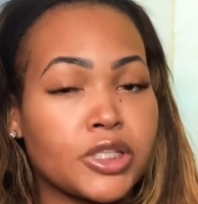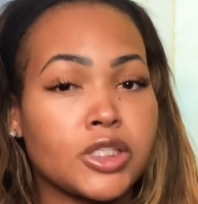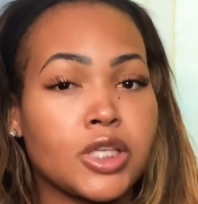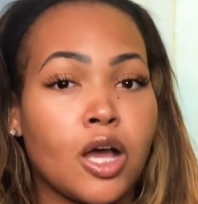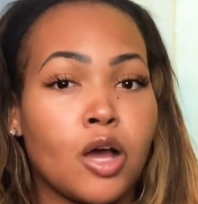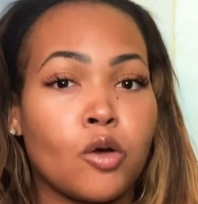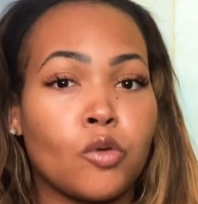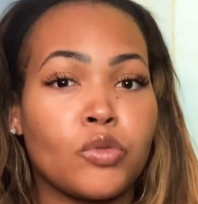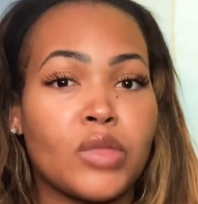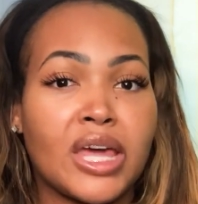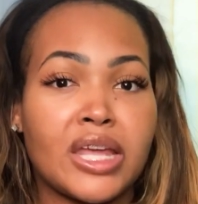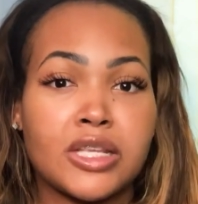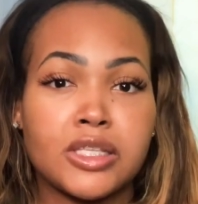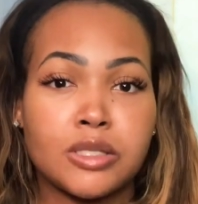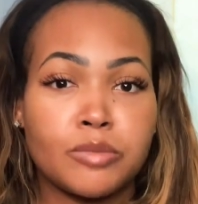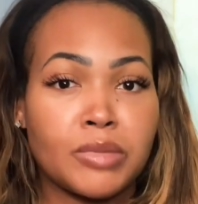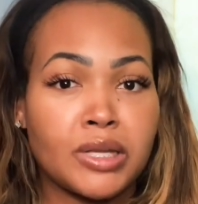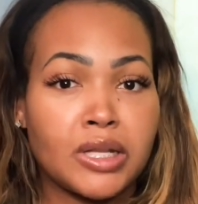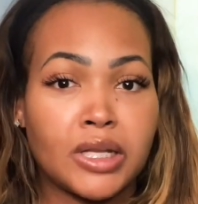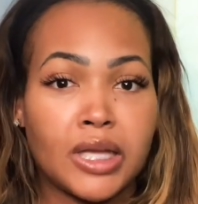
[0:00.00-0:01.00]
So that is
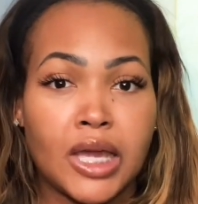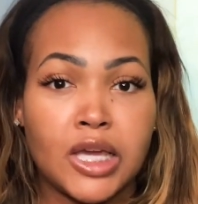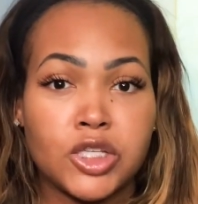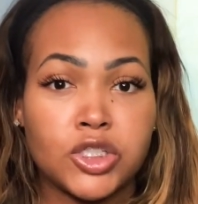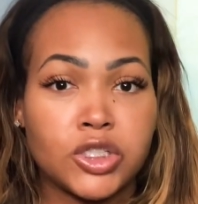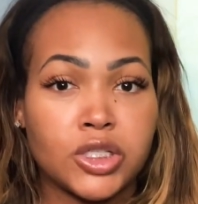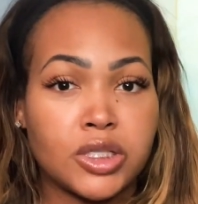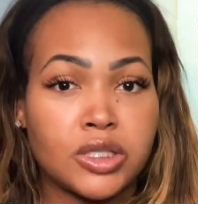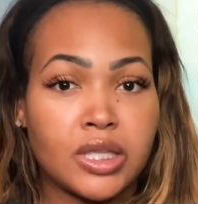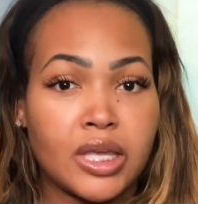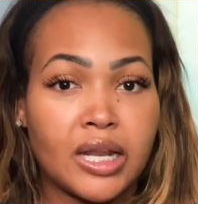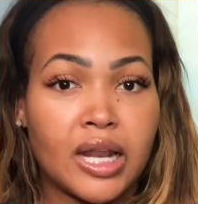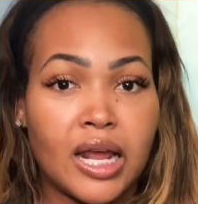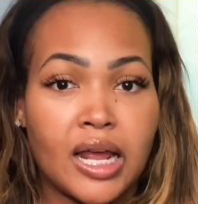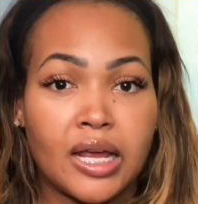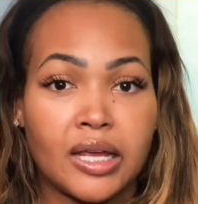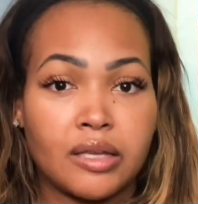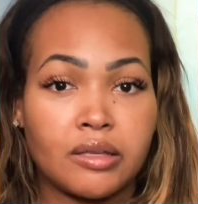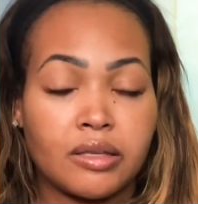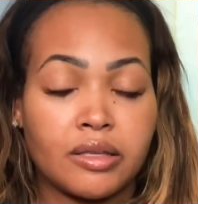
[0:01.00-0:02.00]
a medication that
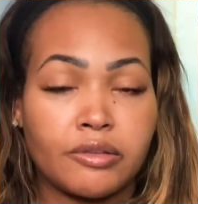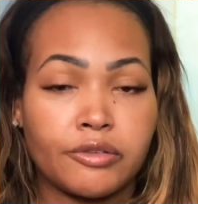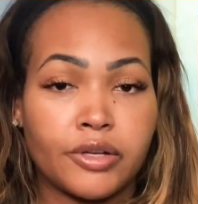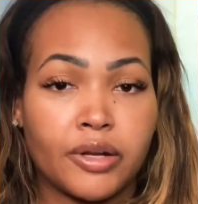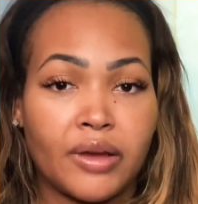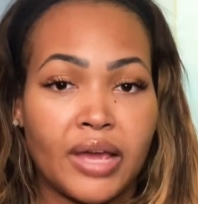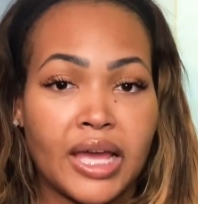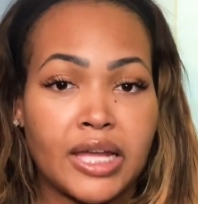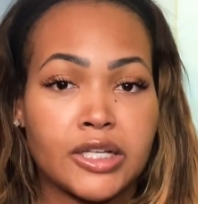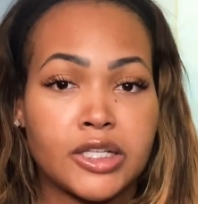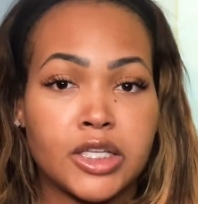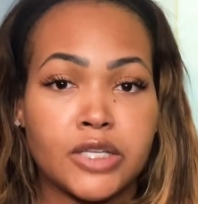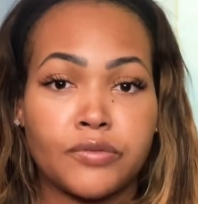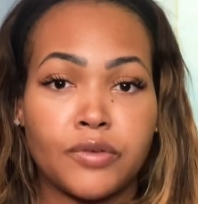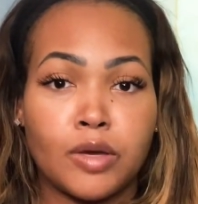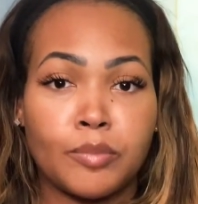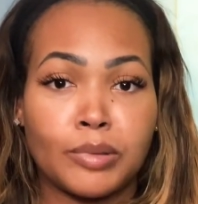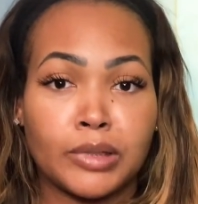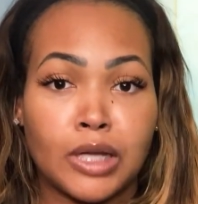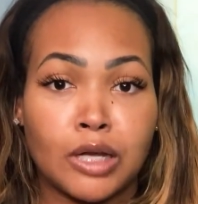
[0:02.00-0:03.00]
I had to give
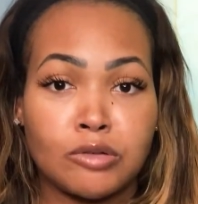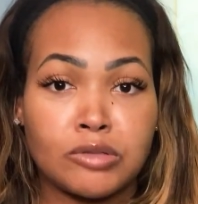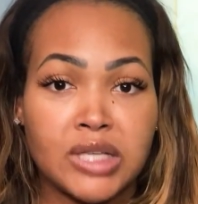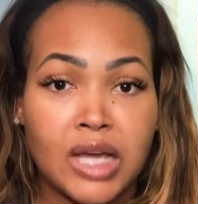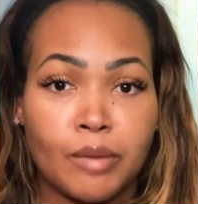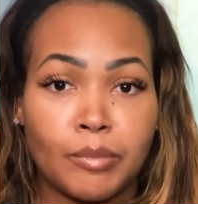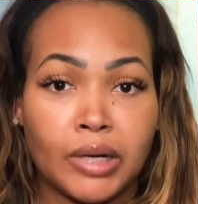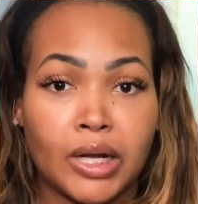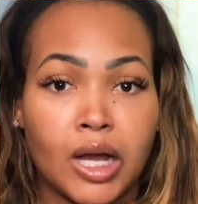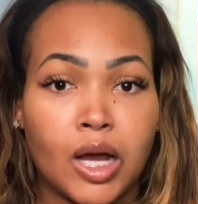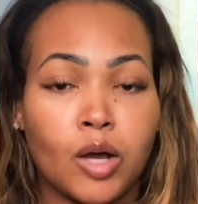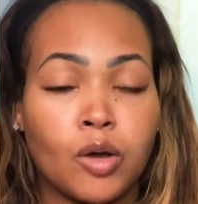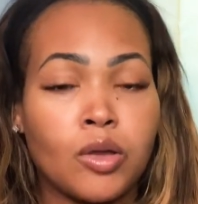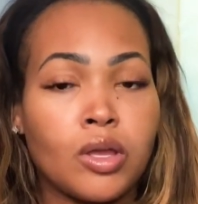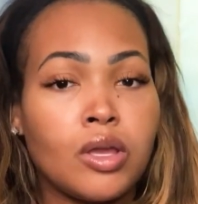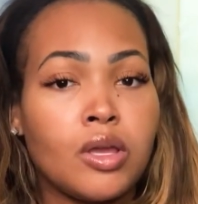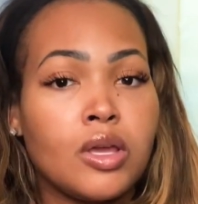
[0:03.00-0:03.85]
up a long time ago.